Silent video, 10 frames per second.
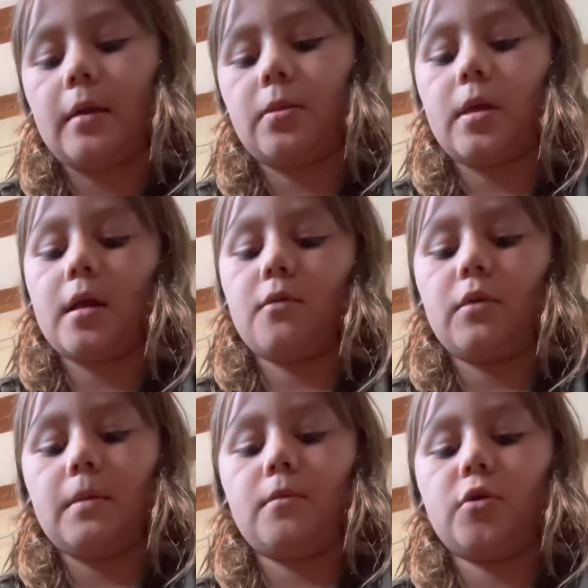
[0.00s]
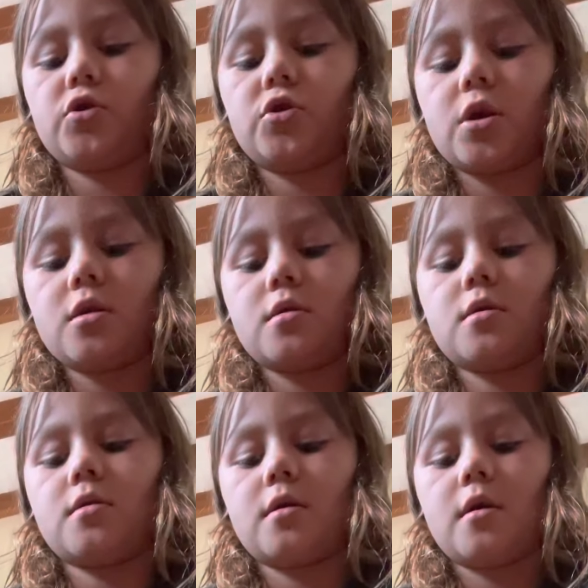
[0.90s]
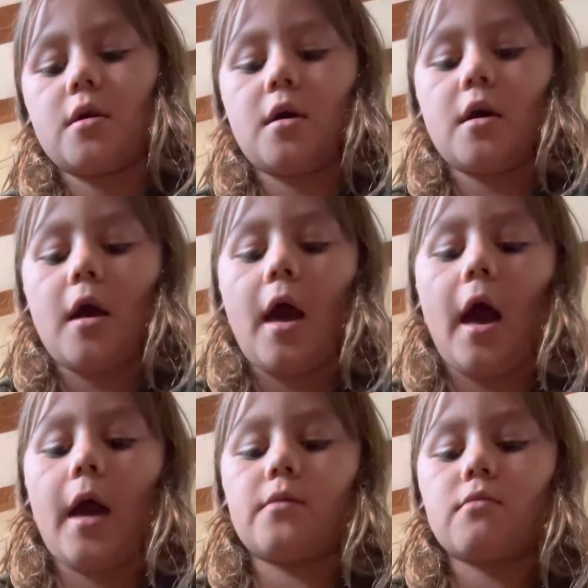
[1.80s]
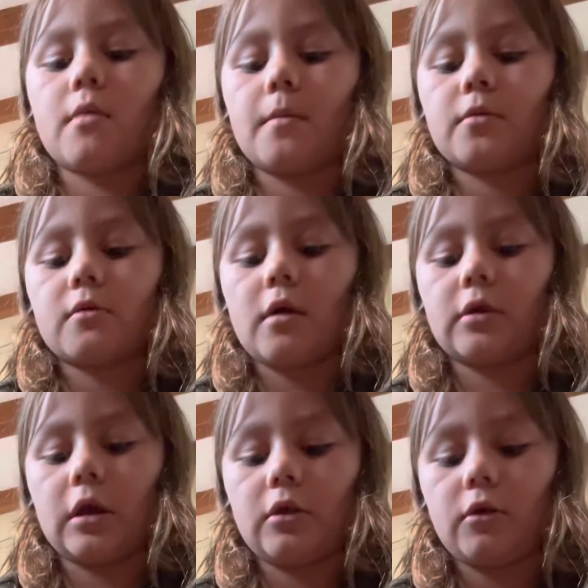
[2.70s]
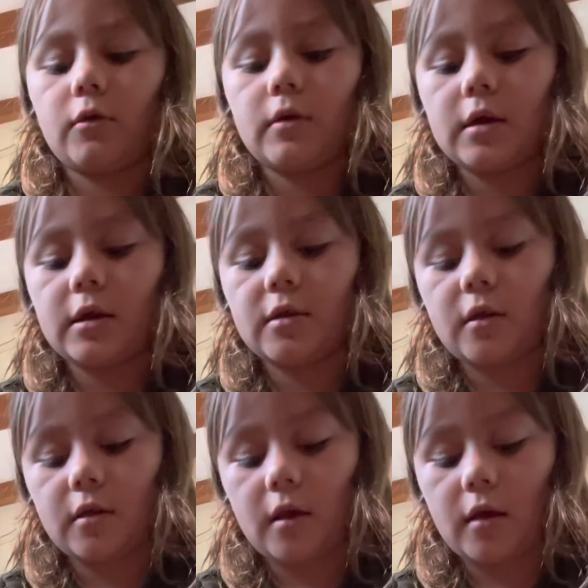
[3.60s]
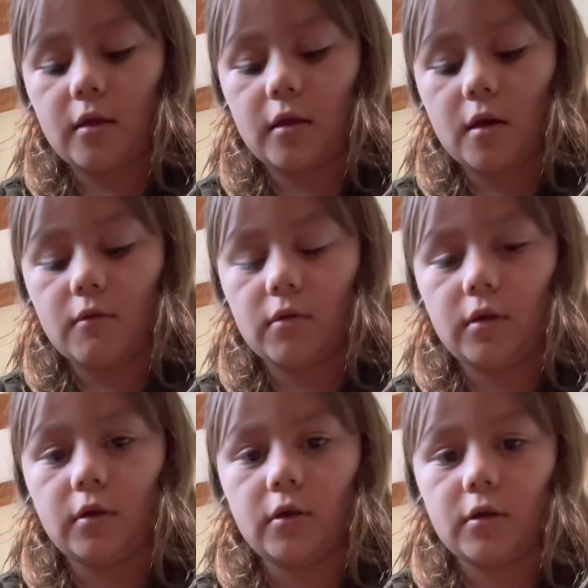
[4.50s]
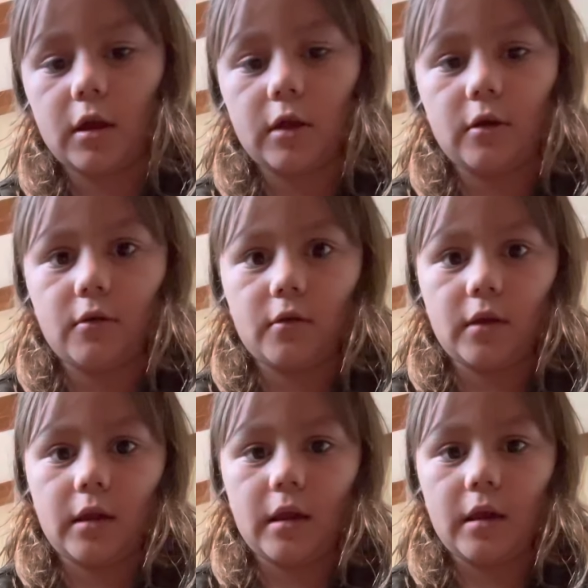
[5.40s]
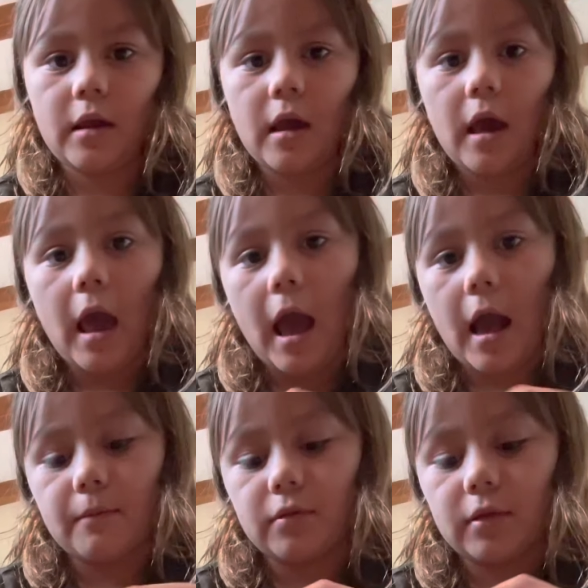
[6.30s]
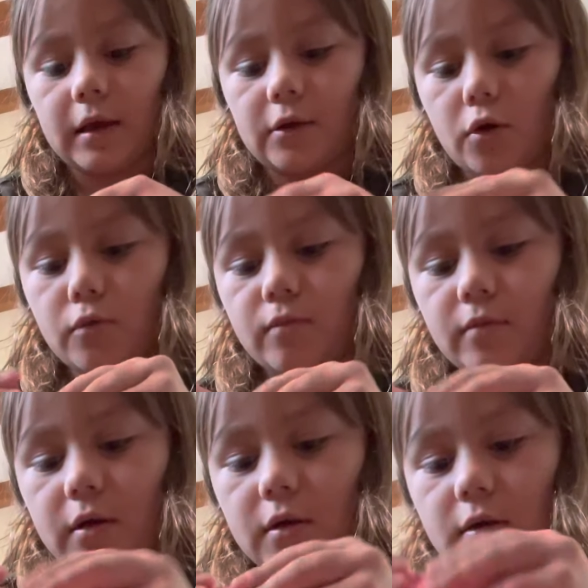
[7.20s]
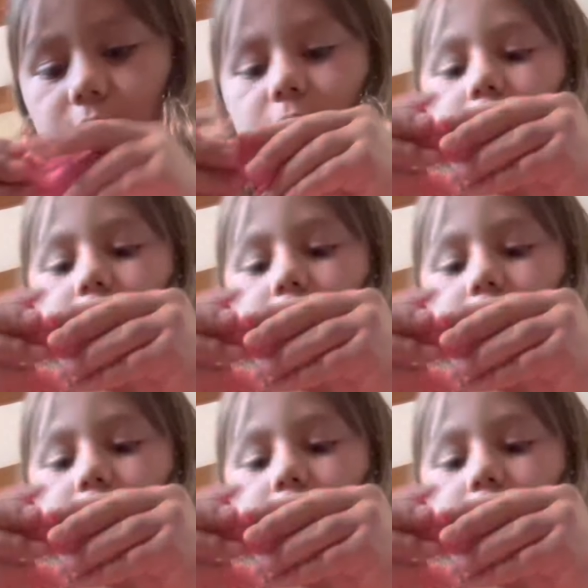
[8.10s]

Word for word: Let me look it. I remember how to do it, it's just that it's not really good at using at Play-Doh, but if I